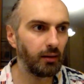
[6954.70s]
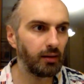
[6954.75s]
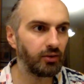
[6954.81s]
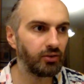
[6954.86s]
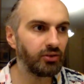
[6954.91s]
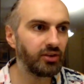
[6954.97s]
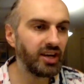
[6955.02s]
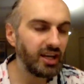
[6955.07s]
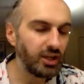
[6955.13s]

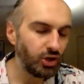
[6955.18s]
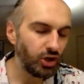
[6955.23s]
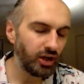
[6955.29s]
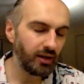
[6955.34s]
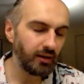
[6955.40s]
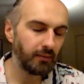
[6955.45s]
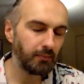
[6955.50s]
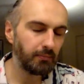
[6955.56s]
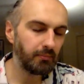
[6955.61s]

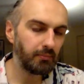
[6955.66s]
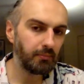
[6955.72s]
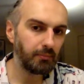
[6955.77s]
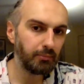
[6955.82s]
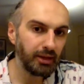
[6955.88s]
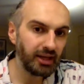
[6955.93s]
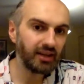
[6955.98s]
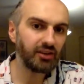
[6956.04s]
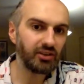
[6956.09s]
reaching
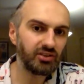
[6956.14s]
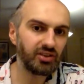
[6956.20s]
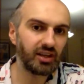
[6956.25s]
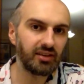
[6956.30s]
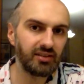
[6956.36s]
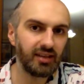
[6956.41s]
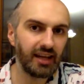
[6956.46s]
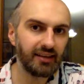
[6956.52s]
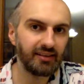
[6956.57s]
bigger
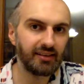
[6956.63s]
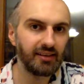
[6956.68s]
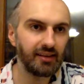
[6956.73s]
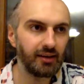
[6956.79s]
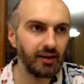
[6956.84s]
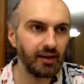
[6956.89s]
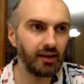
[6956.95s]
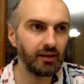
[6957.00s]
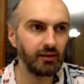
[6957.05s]
success
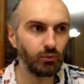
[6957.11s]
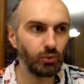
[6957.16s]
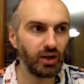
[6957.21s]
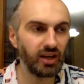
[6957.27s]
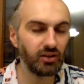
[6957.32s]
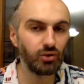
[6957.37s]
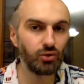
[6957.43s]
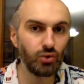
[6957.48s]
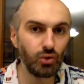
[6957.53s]

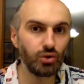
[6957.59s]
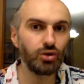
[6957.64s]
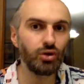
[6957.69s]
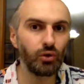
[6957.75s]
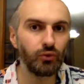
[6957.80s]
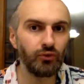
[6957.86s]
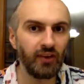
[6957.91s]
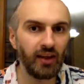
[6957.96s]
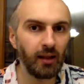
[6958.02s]
with a
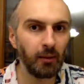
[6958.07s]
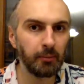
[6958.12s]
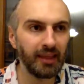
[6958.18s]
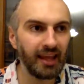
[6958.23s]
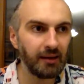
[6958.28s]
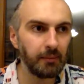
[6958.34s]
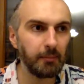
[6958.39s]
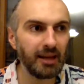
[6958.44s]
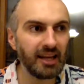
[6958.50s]
studio film,
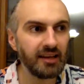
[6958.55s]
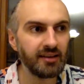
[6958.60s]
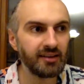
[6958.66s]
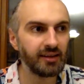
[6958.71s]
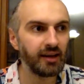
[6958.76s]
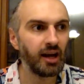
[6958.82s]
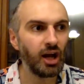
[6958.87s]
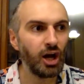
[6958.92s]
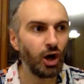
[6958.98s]
that
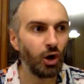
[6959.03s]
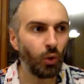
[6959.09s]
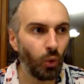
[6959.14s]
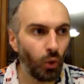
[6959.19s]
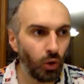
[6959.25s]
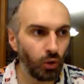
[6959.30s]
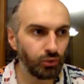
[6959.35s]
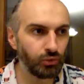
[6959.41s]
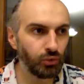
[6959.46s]
means
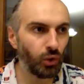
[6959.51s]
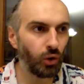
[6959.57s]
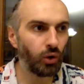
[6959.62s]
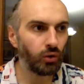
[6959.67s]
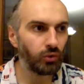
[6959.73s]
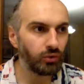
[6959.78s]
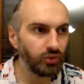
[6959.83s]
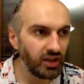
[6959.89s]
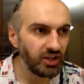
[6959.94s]

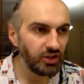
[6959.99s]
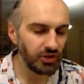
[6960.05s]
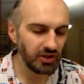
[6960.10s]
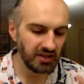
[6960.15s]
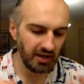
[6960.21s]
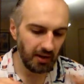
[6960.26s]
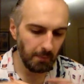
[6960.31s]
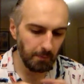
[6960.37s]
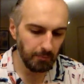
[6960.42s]
also
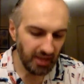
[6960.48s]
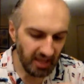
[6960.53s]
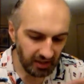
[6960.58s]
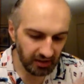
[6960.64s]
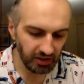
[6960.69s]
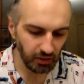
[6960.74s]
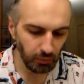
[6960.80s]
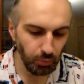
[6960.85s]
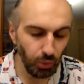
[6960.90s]
reaching a
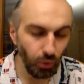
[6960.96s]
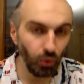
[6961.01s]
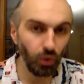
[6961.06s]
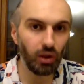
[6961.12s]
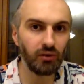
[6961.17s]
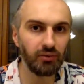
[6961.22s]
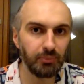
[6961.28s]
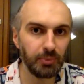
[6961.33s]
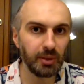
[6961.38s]
bigger
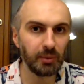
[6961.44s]
pool of